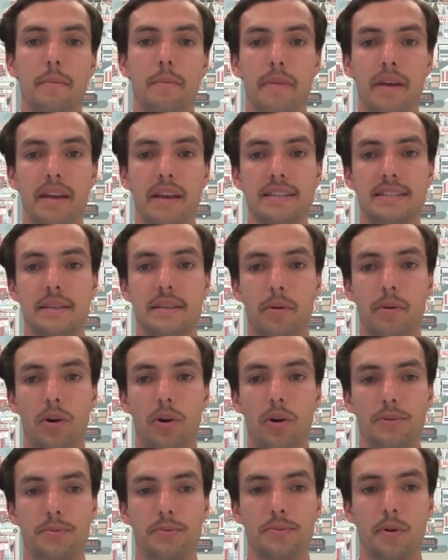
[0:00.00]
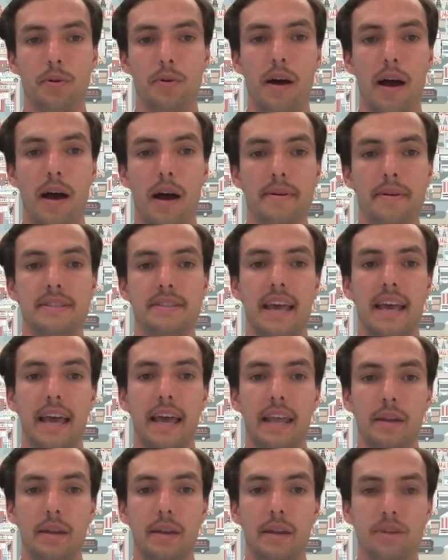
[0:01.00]
meets the borrower's requirements
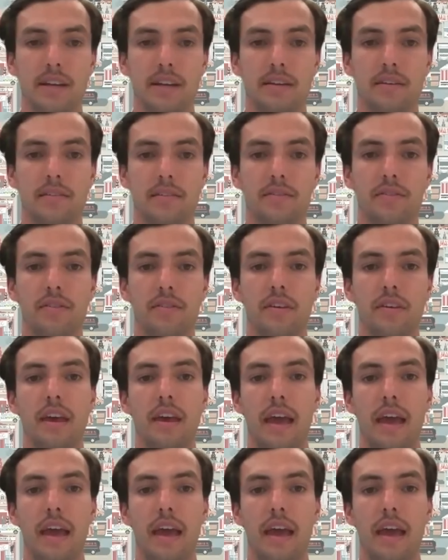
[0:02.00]
and objectives,